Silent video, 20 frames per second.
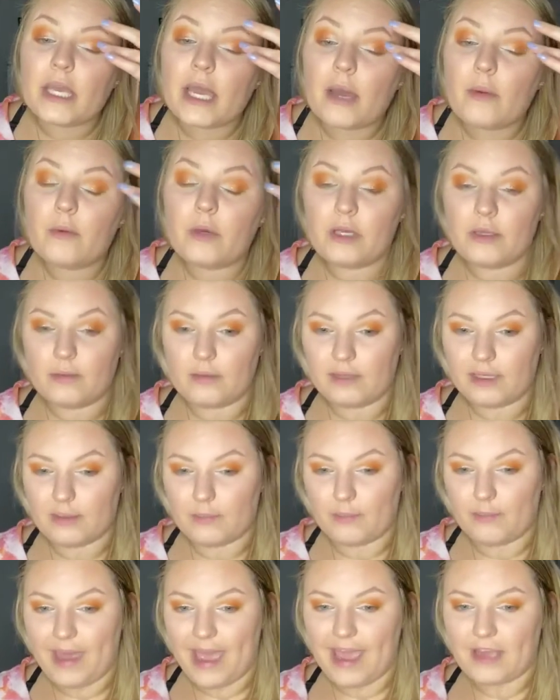I wouldn't,
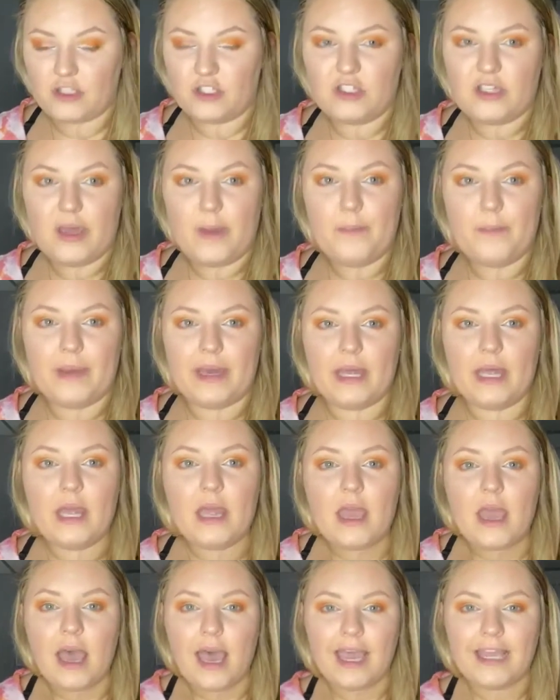like, bash them, but
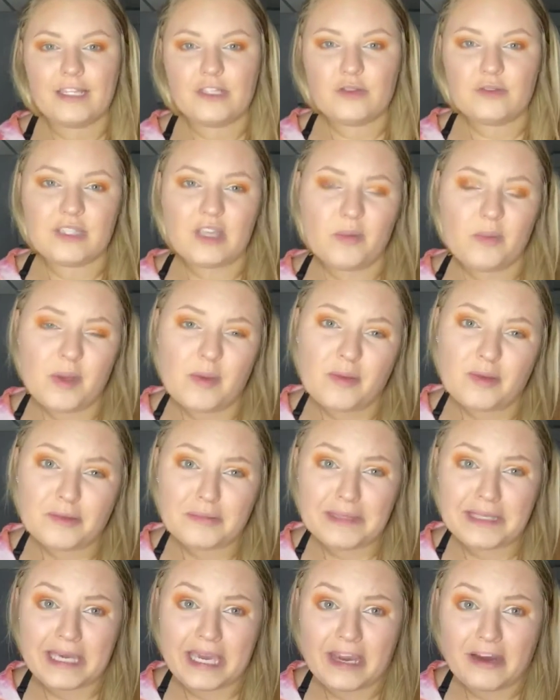I do tell people to
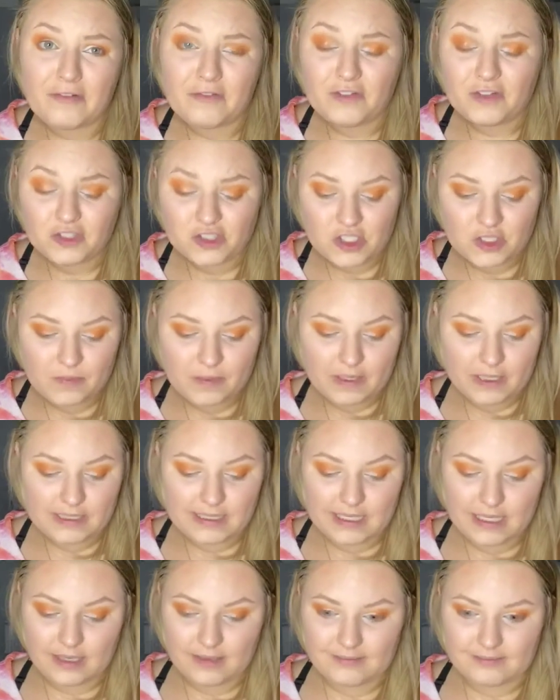be careful just because,
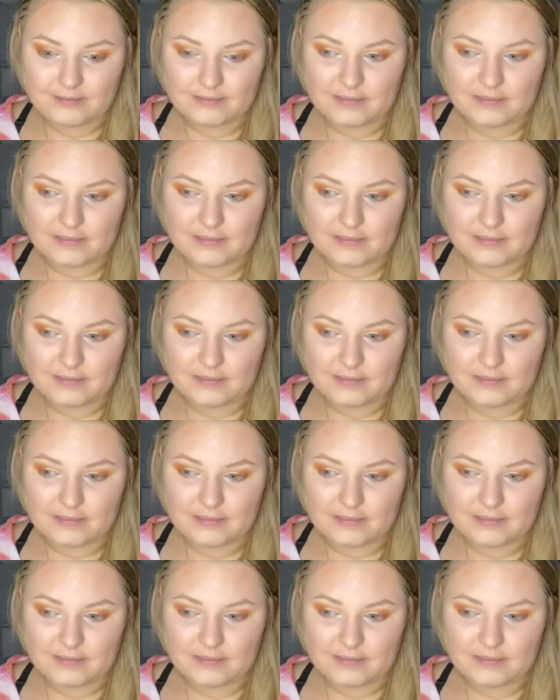like,